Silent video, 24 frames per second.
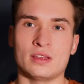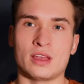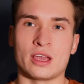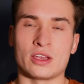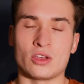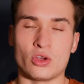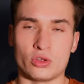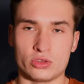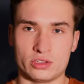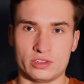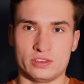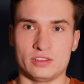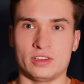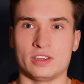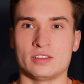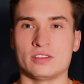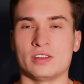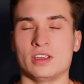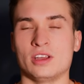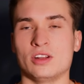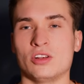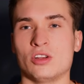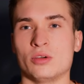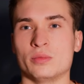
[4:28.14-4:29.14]
I got to
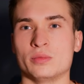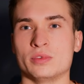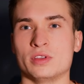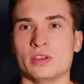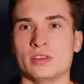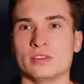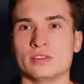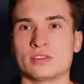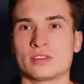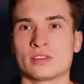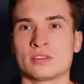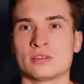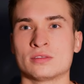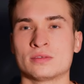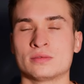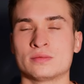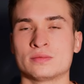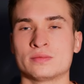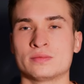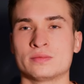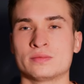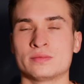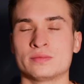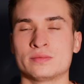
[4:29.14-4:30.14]
16 kilometers
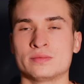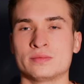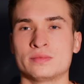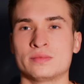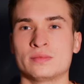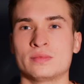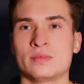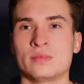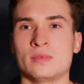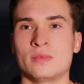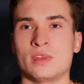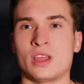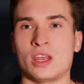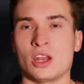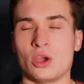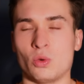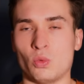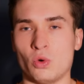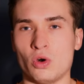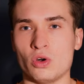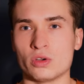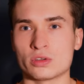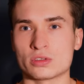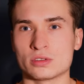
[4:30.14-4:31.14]
and I
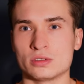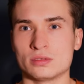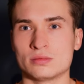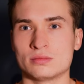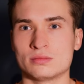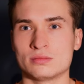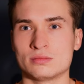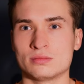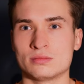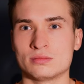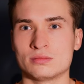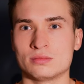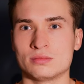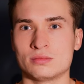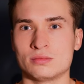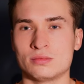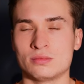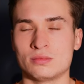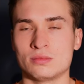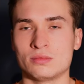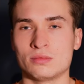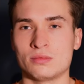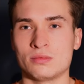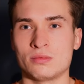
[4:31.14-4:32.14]
walked
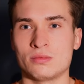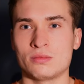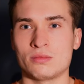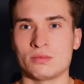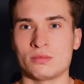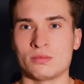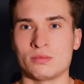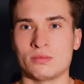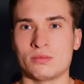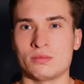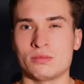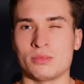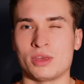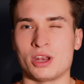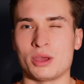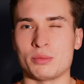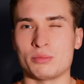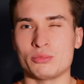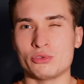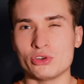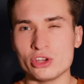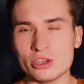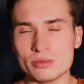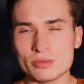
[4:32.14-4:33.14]
and I
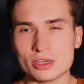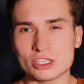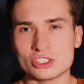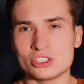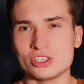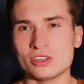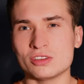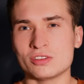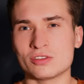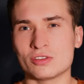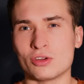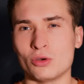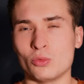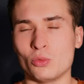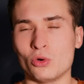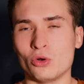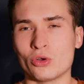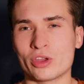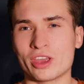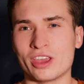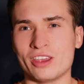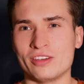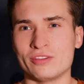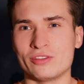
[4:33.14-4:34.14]
pretty much didn't stop
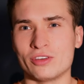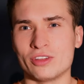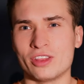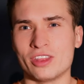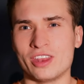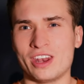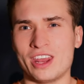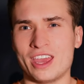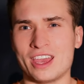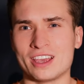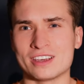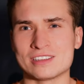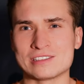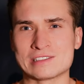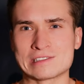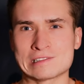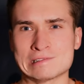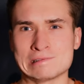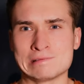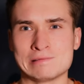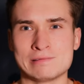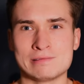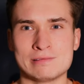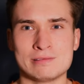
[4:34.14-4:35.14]
walking for the next
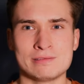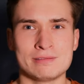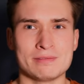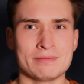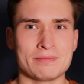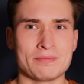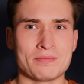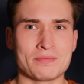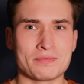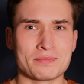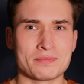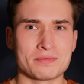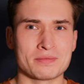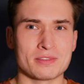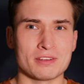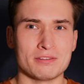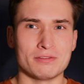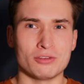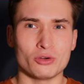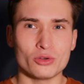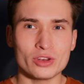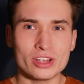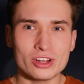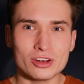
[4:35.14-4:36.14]

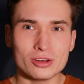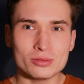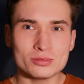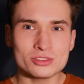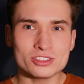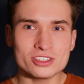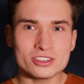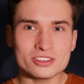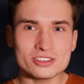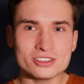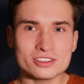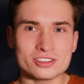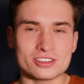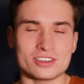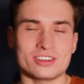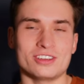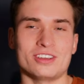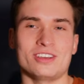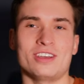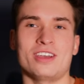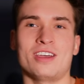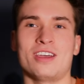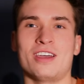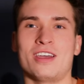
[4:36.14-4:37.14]
40 kilometers.
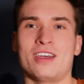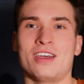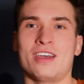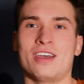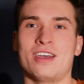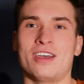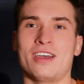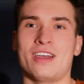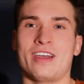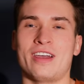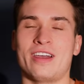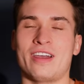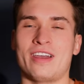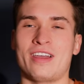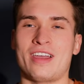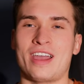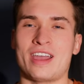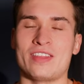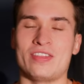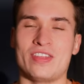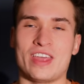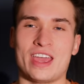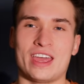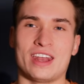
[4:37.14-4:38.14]

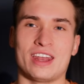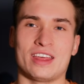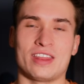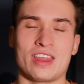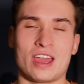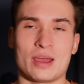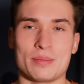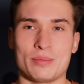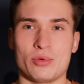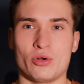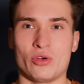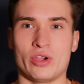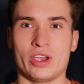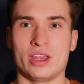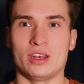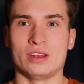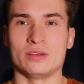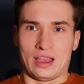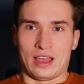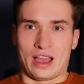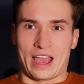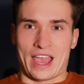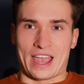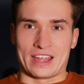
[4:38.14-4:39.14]
And then at that
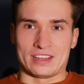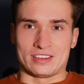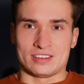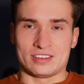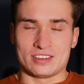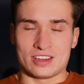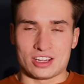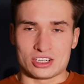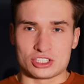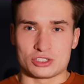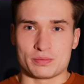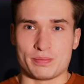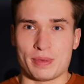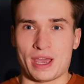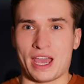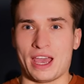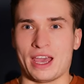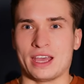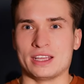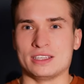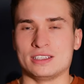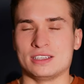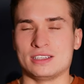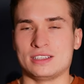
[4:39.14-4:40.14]
point, I had such
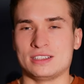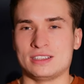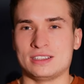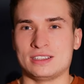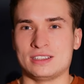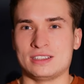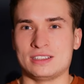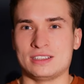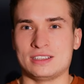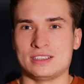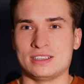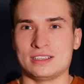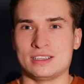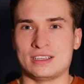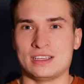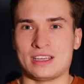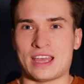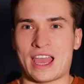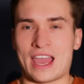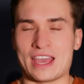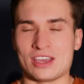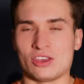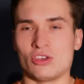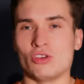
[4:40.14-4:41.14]
bad
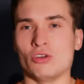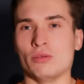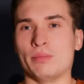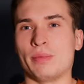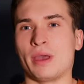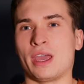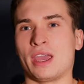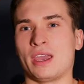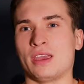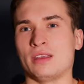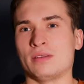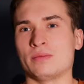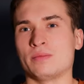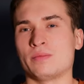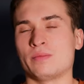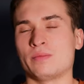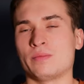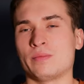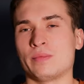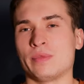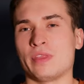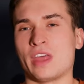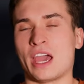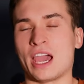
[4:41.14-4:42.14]
ankle pain
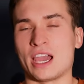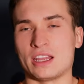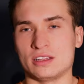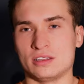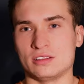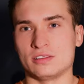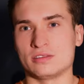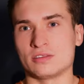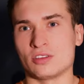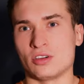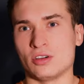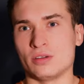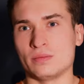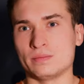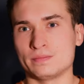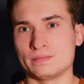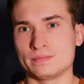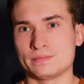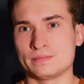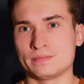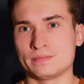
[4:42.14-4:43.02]
that I had to stop.